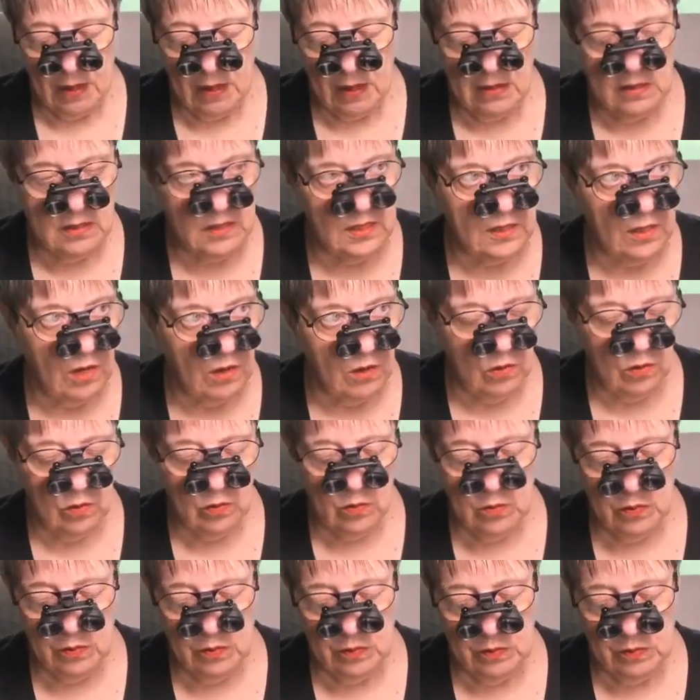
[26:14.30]

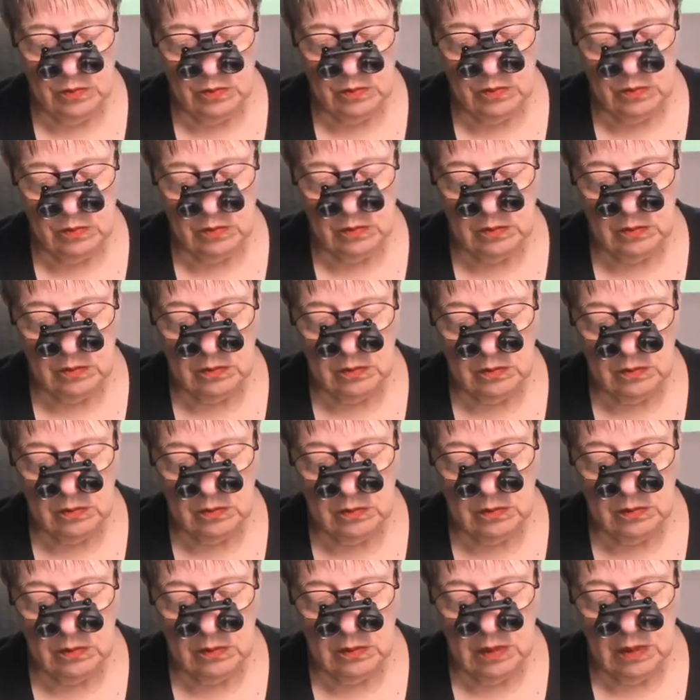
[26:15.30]
So
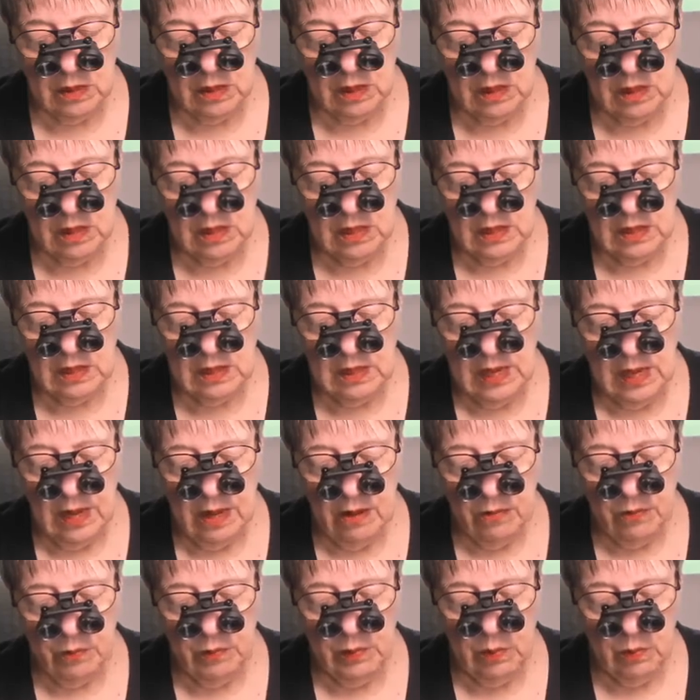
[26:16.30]

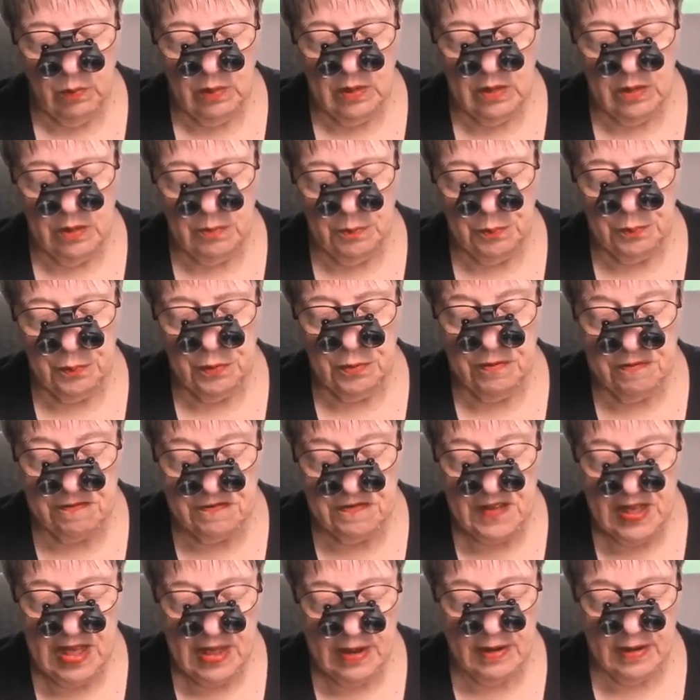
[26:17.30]
yeah, we want to
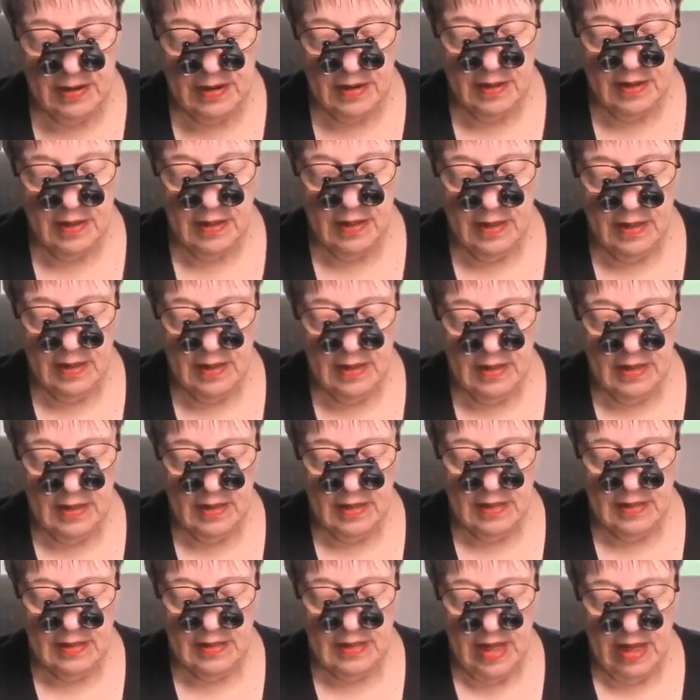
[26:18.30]
prevent
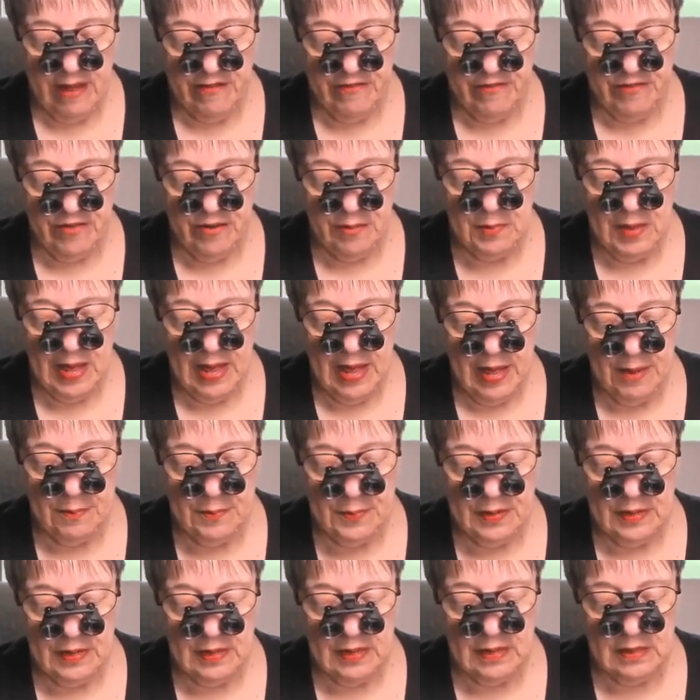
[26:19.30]
that from
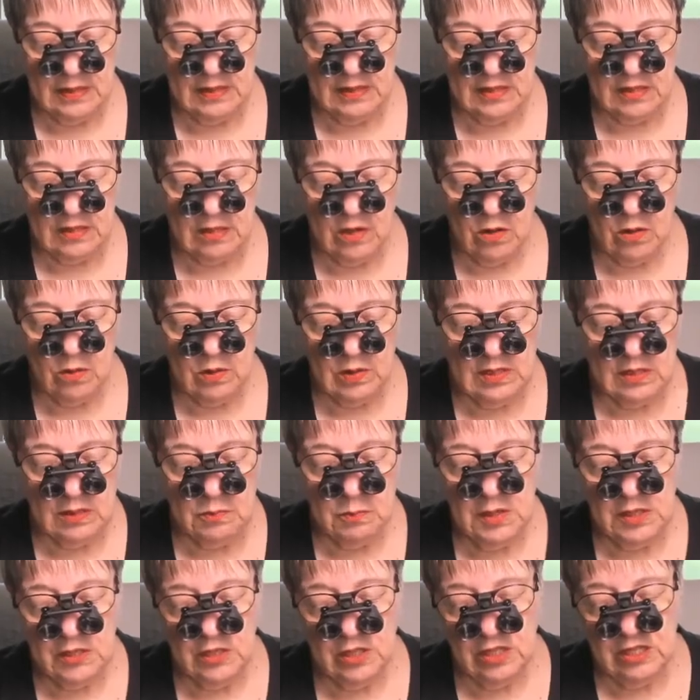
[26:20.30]
happening. So as
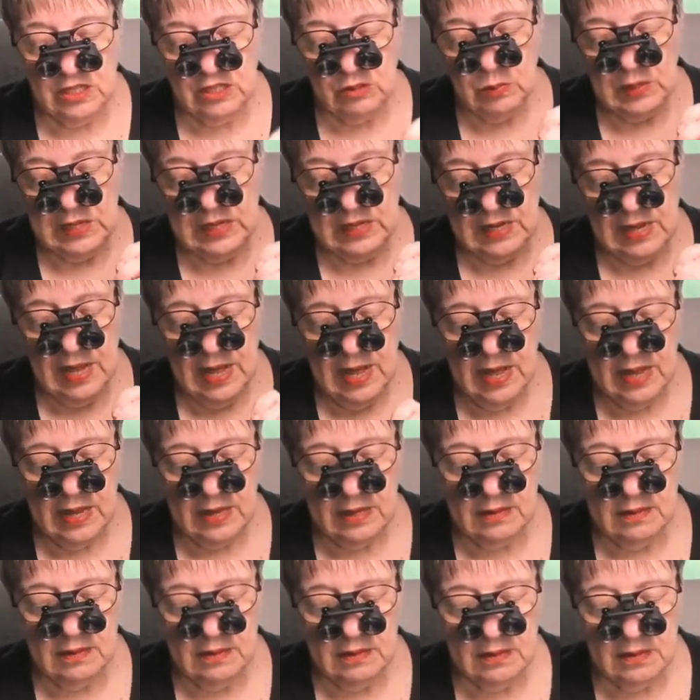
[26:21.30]
much as we
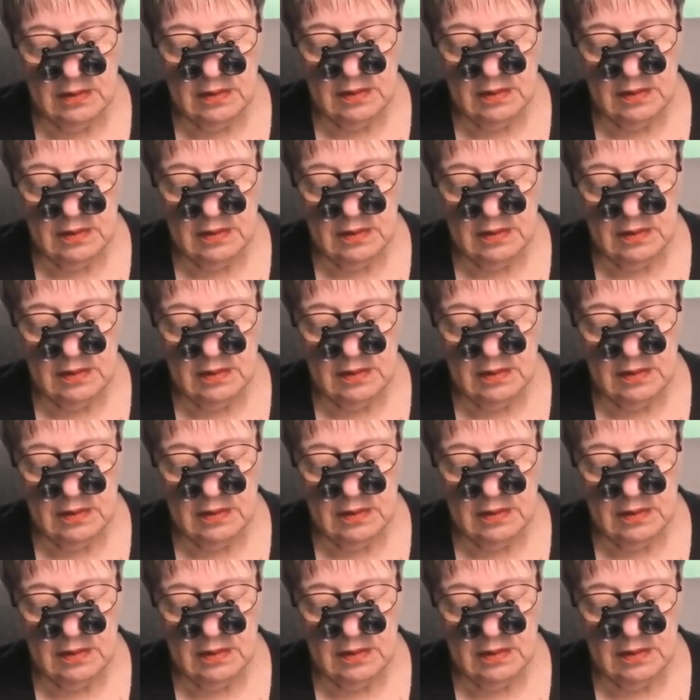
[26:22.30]
can,